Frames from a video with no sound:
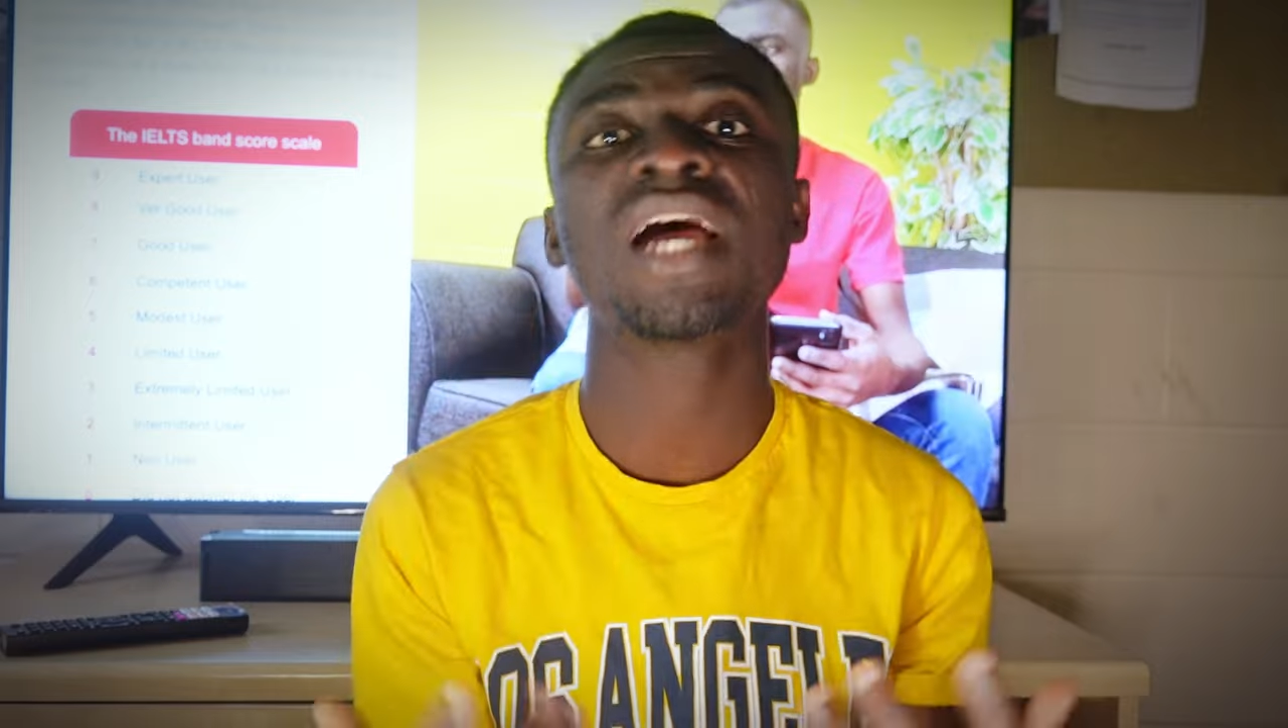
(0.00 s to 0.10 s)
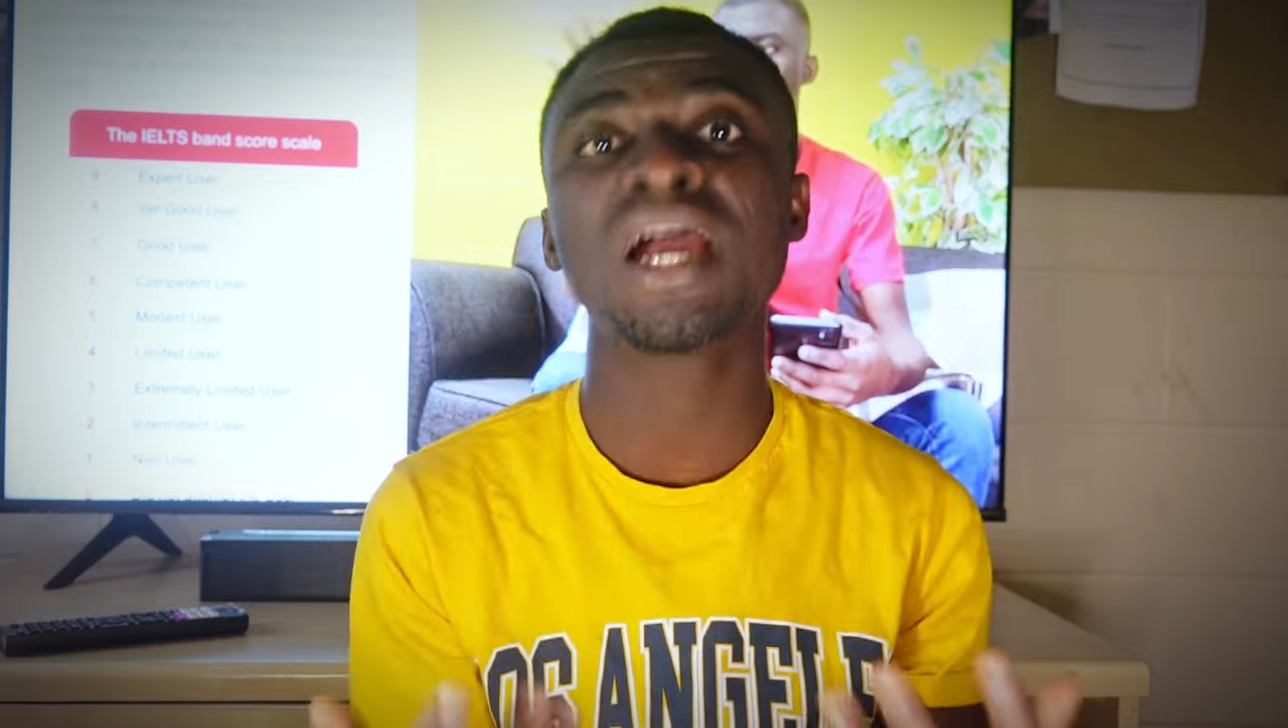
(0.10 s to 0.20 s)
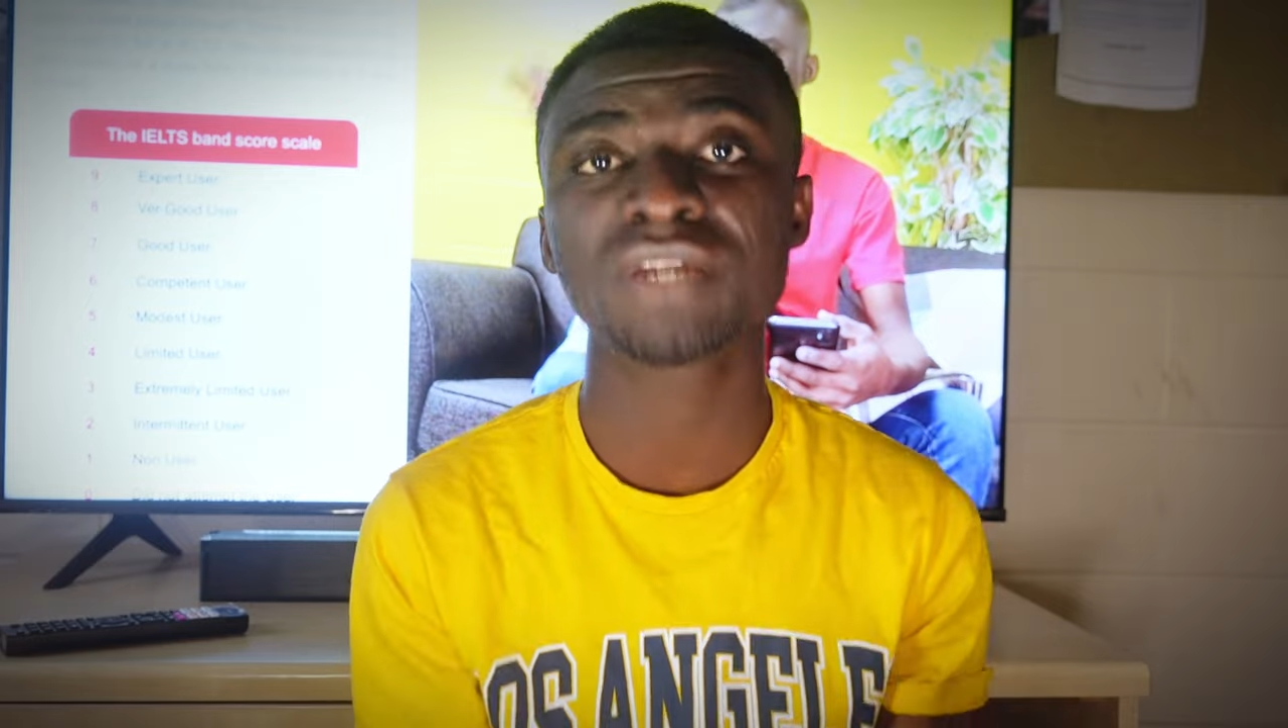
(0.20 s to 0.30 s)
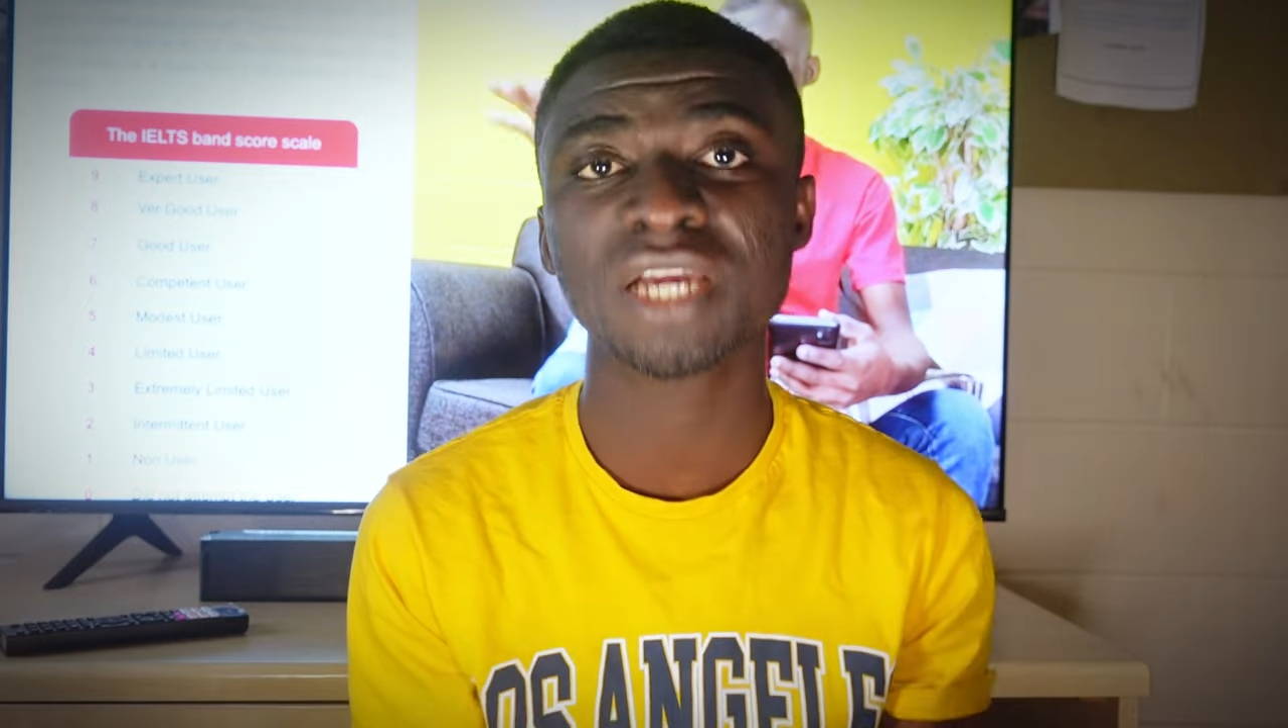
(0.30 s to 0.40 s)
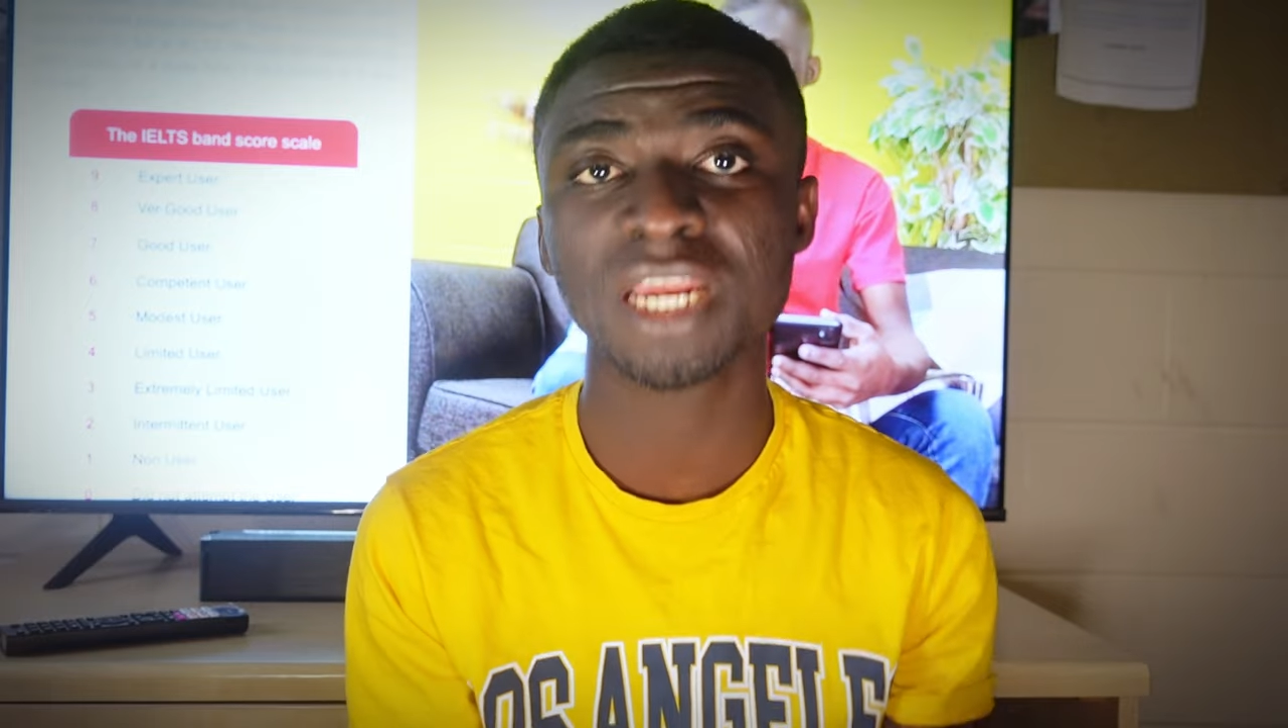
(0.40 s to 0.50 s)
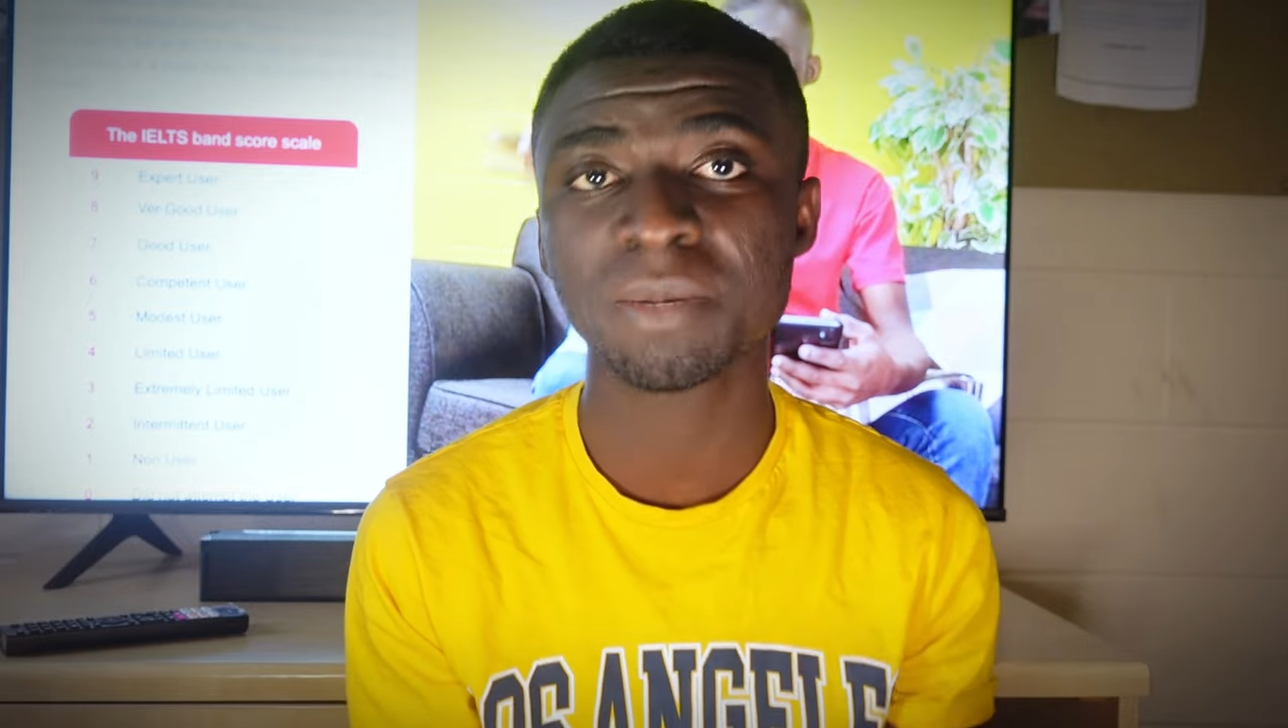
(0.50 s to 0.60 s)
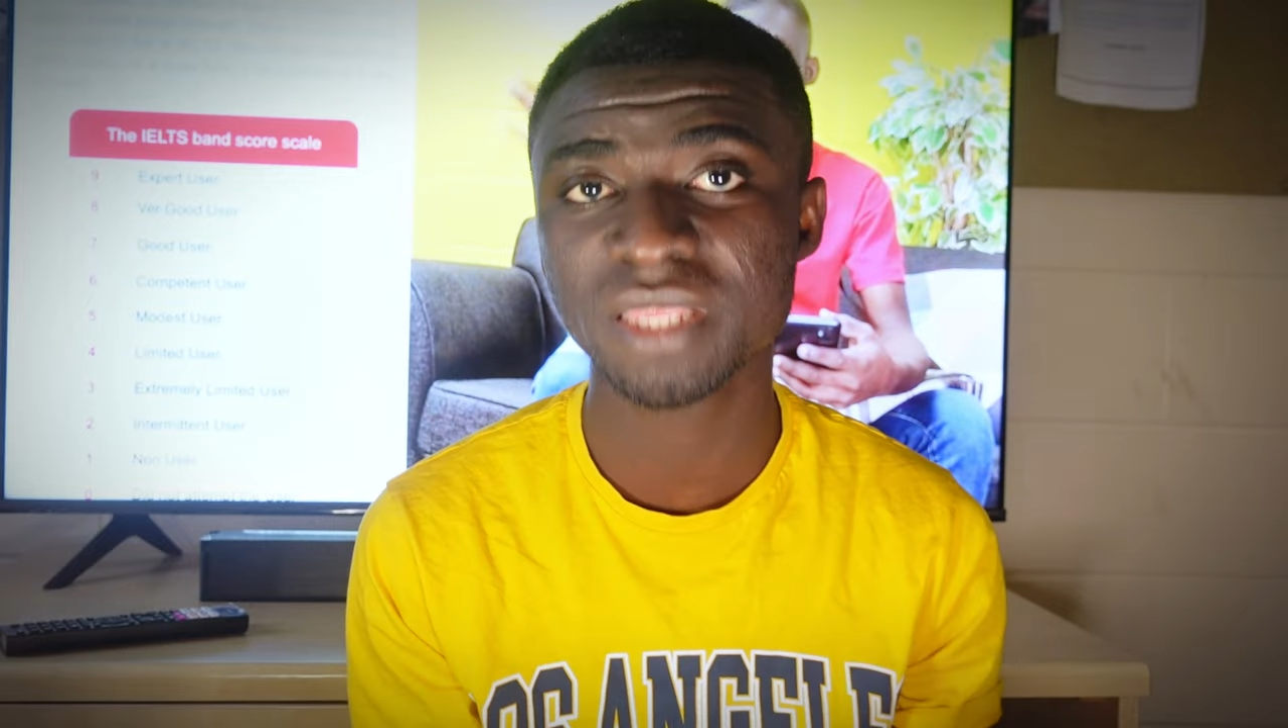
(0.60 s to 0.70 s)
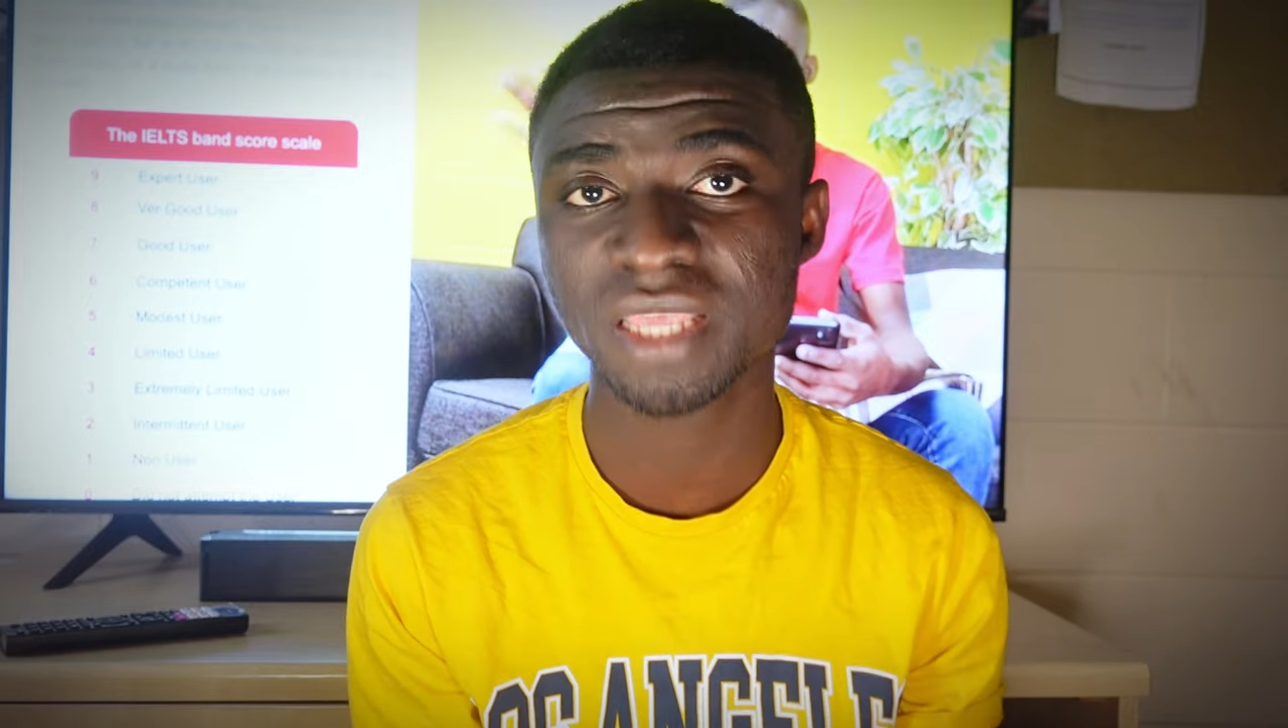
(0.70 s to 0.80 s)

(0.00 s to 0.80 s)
IELTS academic